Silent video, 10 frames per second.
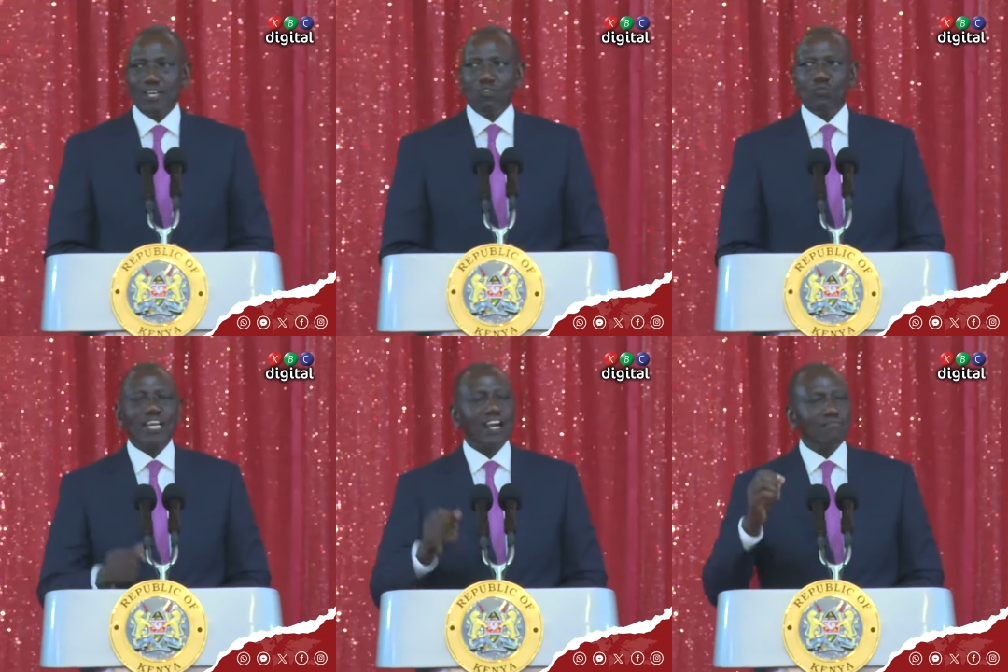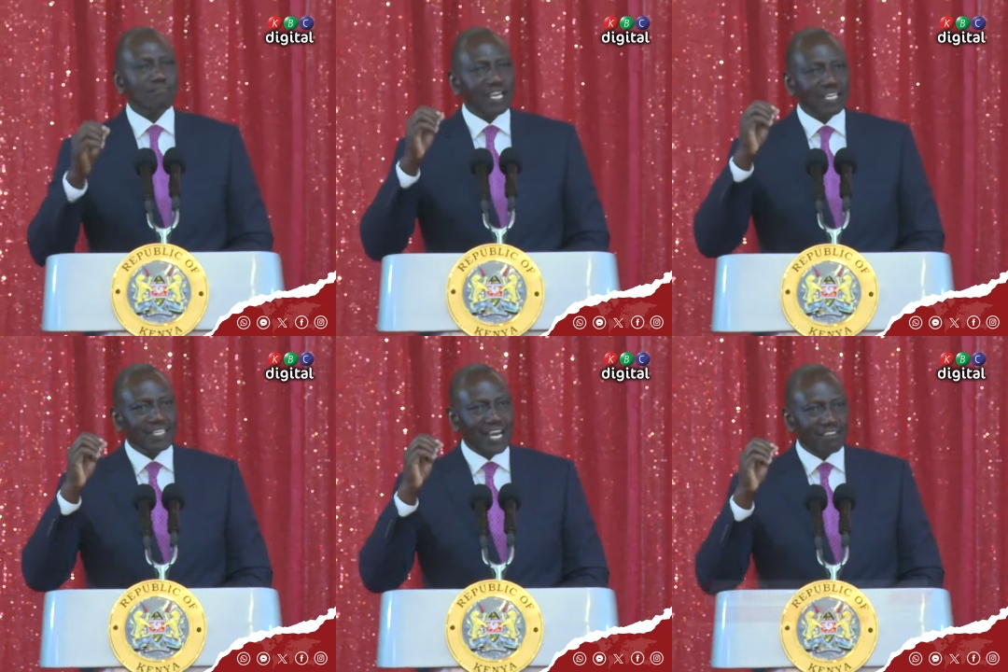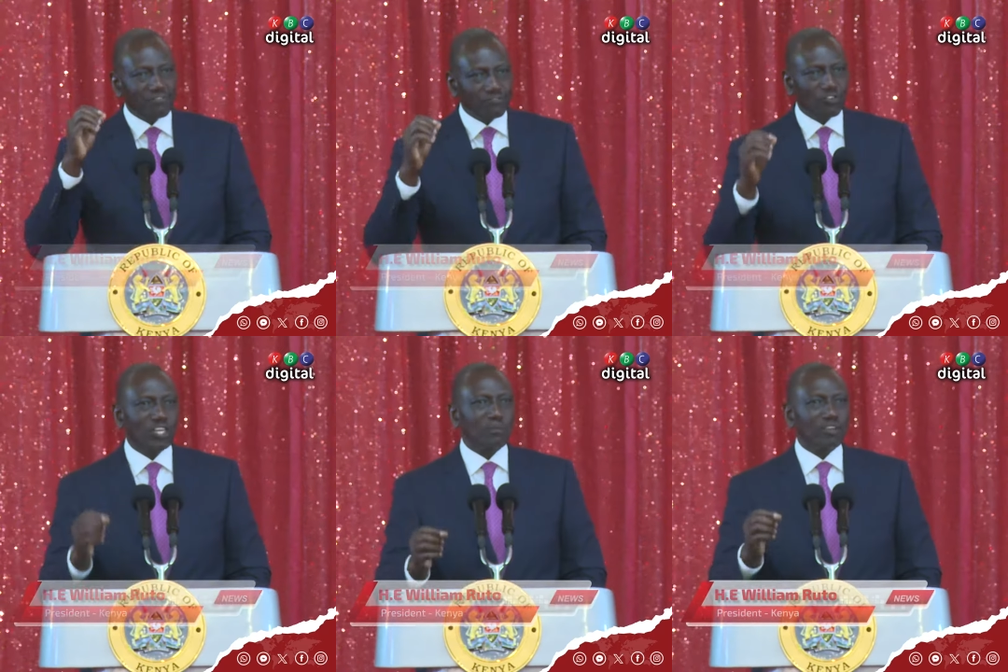We have made
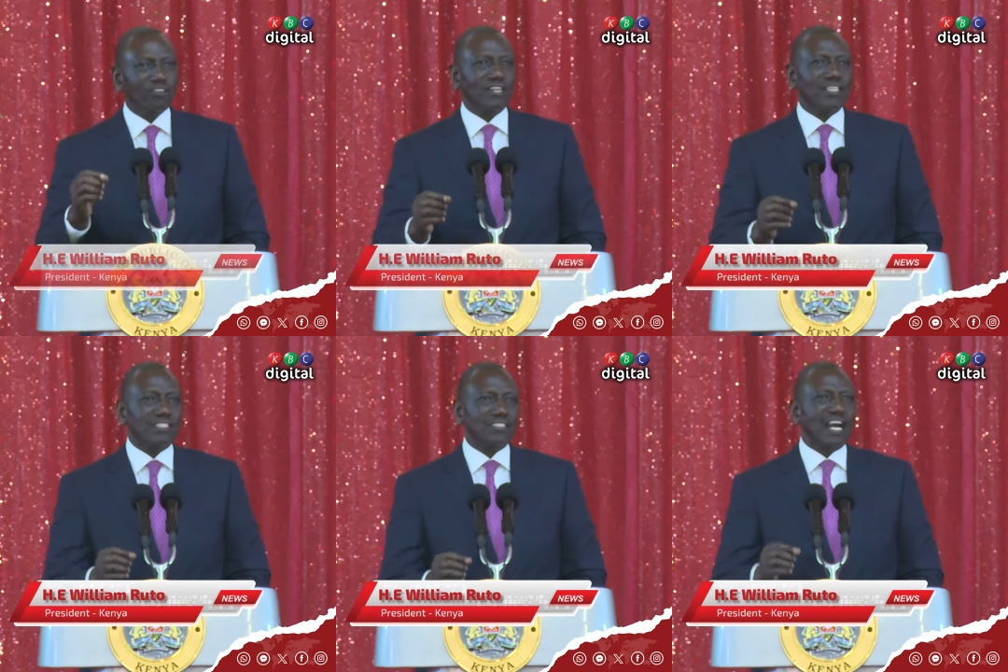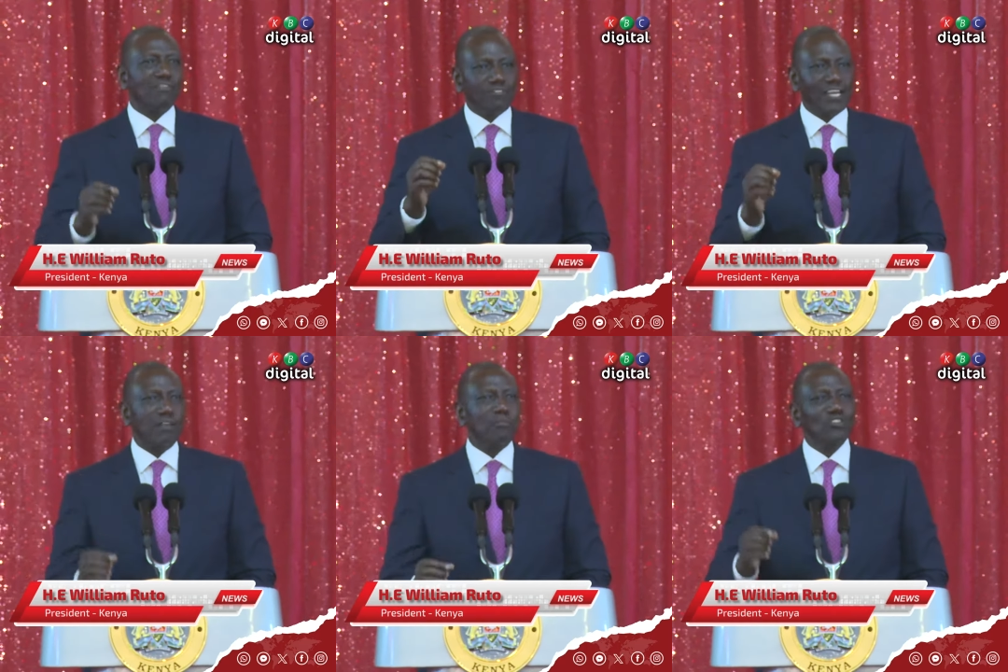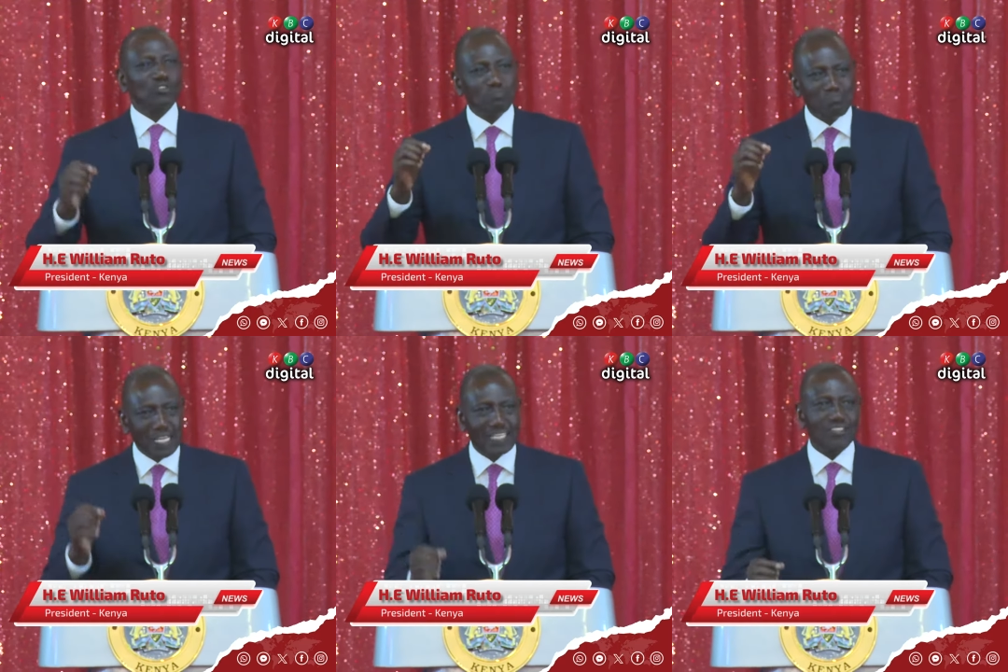affordable credit available to
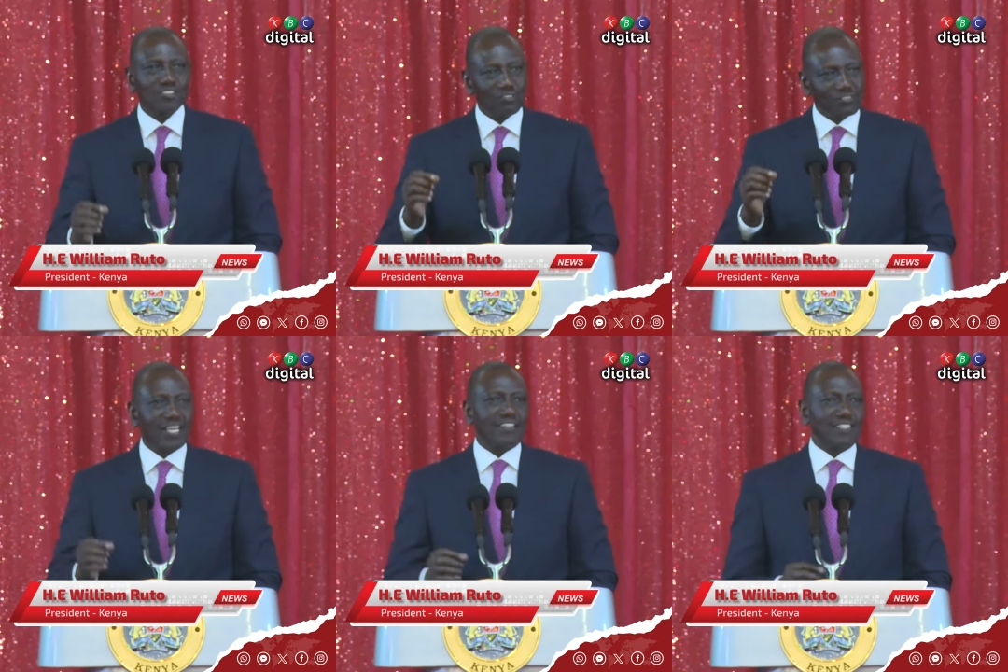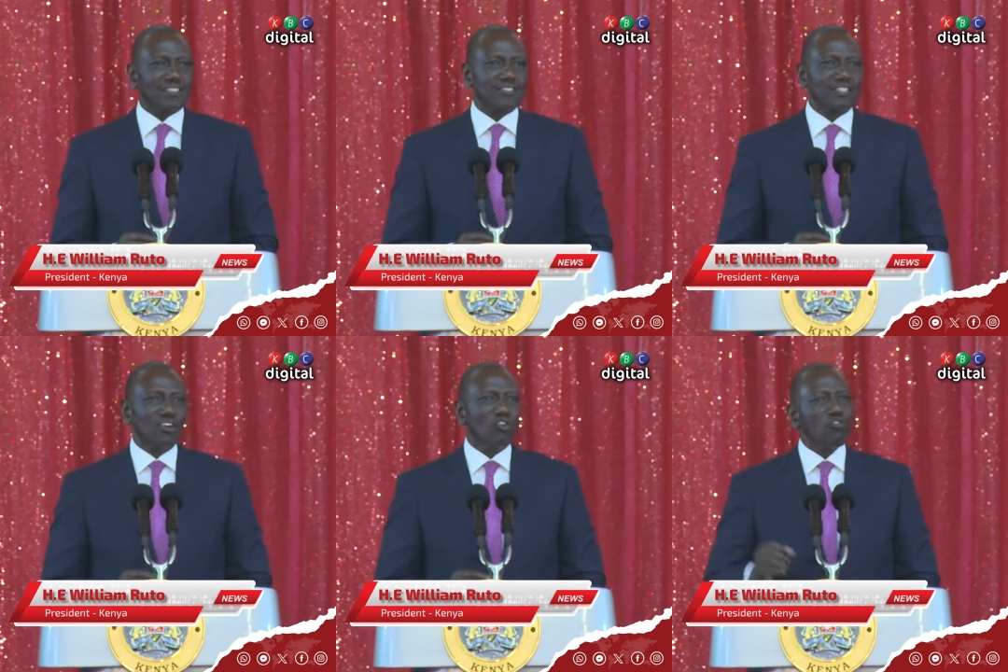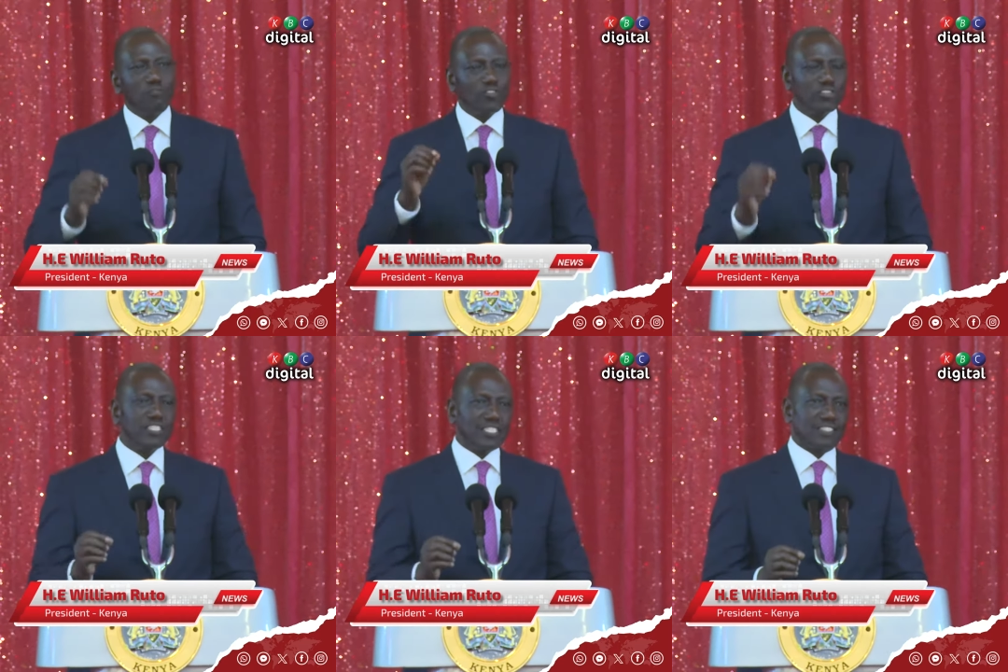millions of Kenyans who
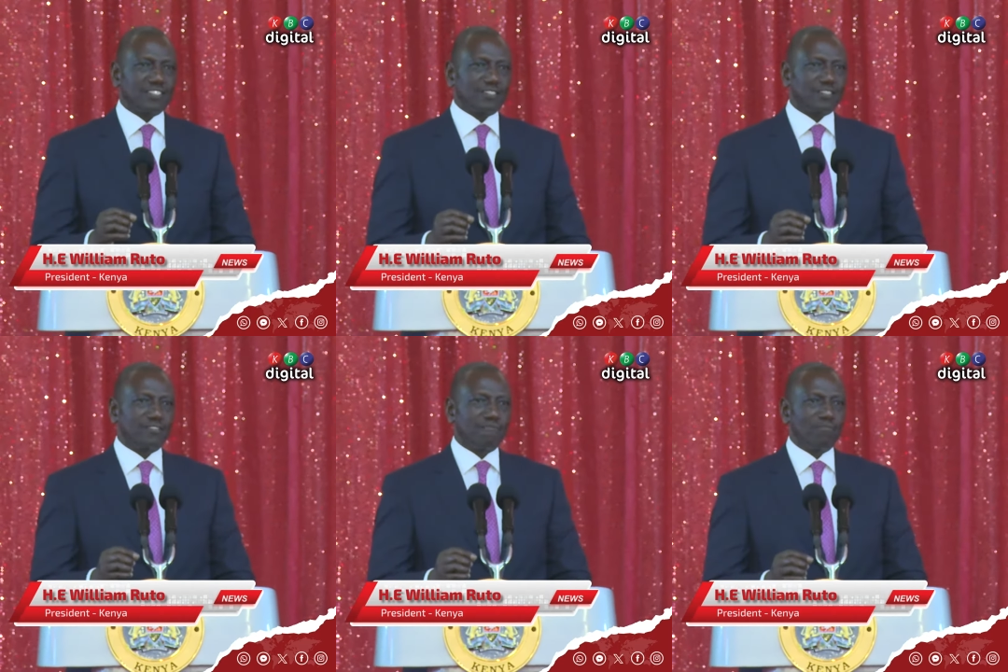for years